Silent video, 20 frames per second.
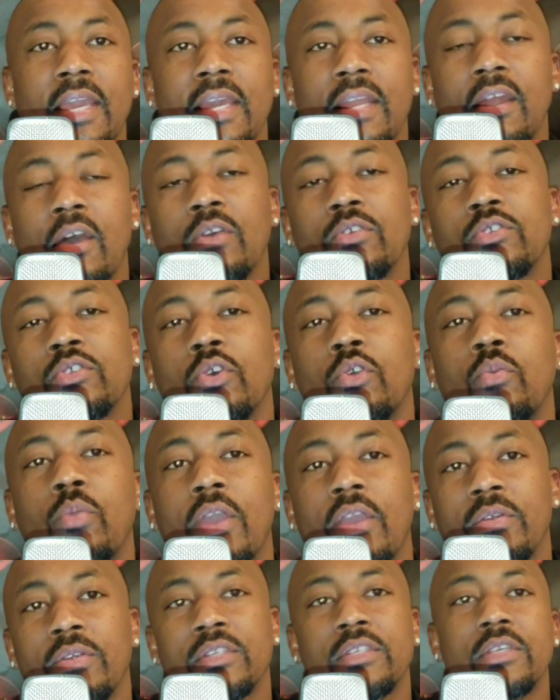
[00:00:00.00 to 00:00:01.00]
and also
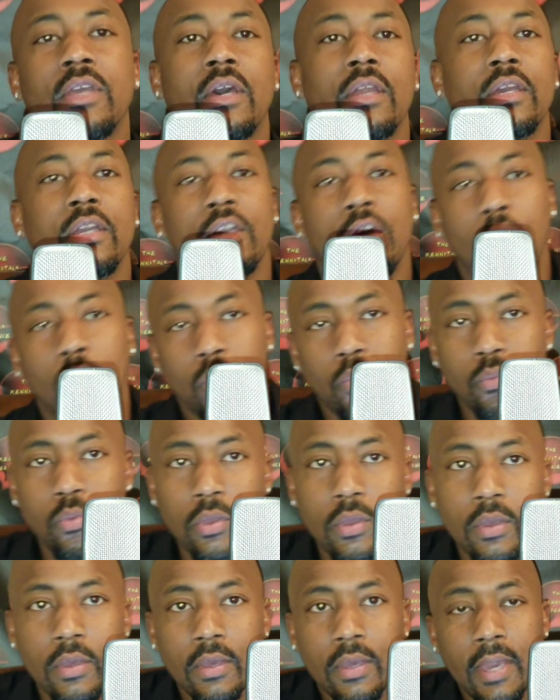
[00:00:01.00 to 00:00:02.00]
where it's going to go.
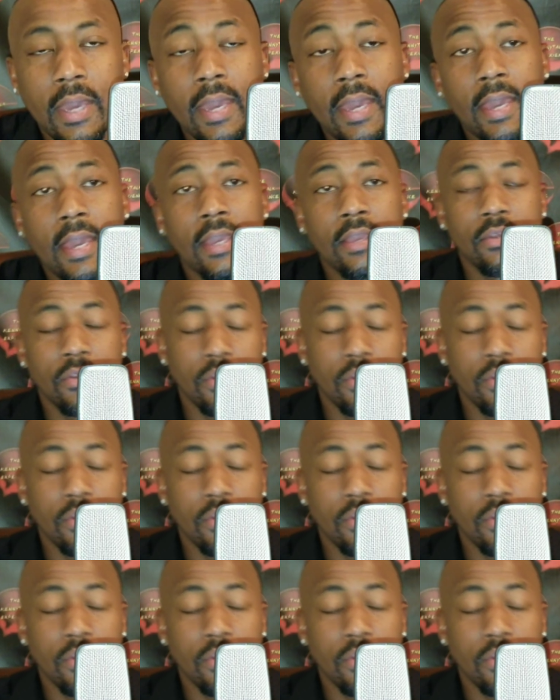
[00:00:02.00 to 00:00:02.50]
And you